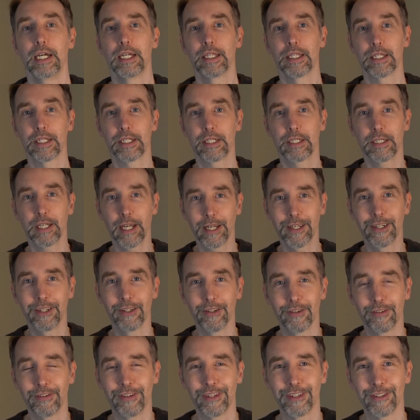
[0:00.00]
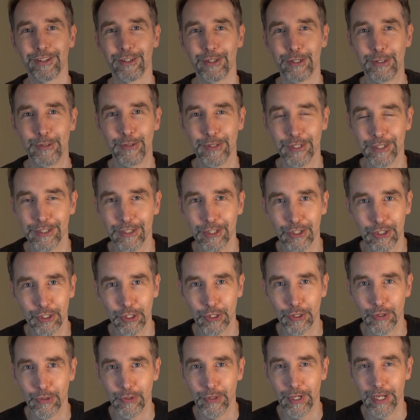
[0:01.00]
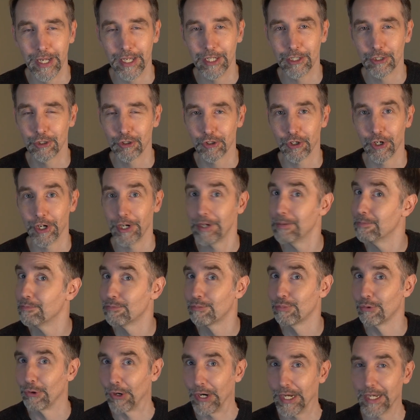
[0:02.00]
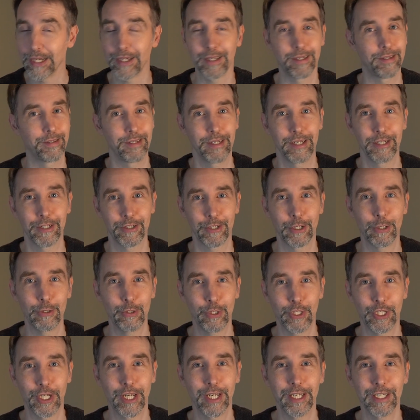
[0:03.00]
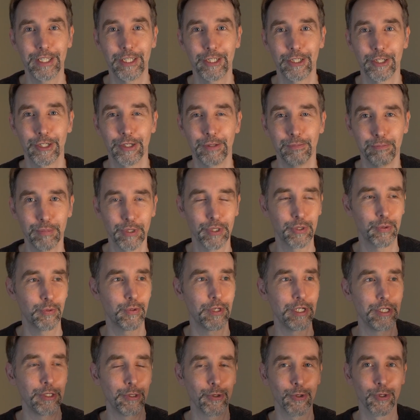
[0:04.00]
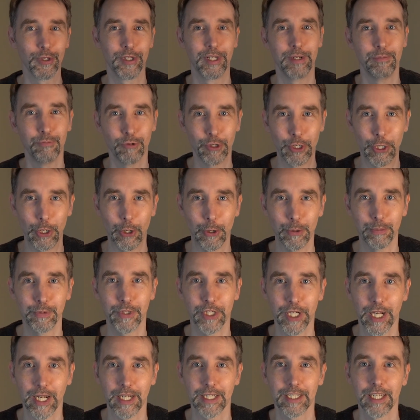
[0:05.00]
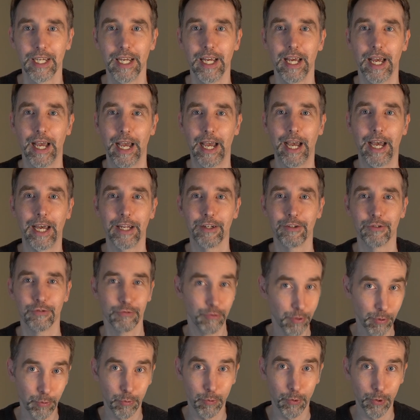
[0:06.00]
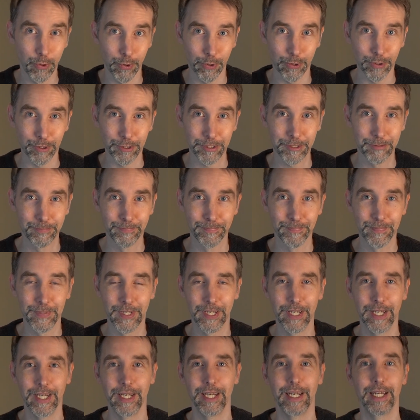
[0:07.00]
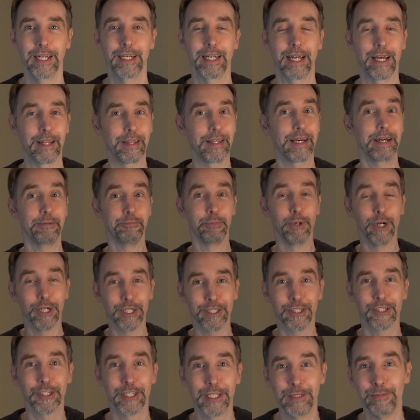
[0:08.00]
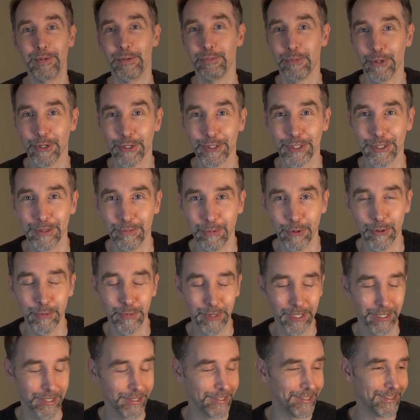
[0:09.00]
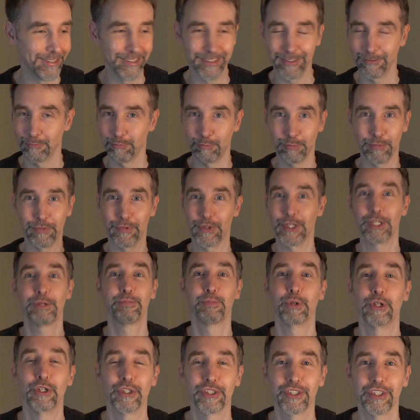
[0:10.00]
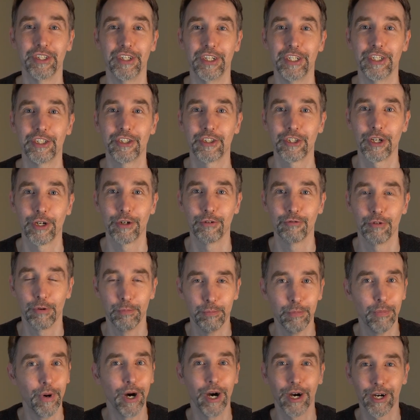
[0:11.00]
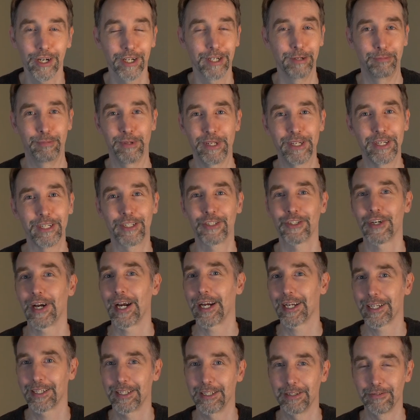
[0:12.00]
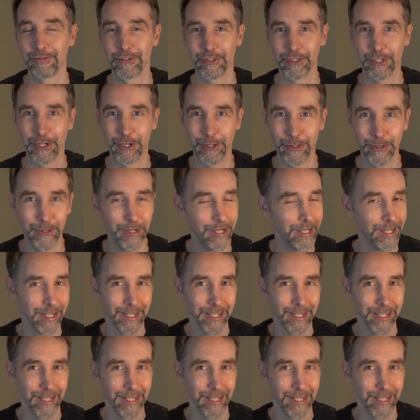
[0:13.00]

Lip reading: The second thing that you need to do is try and break the association between your limerent object and reward. Now that might seem impossible because this person is so remarkably attractive, so,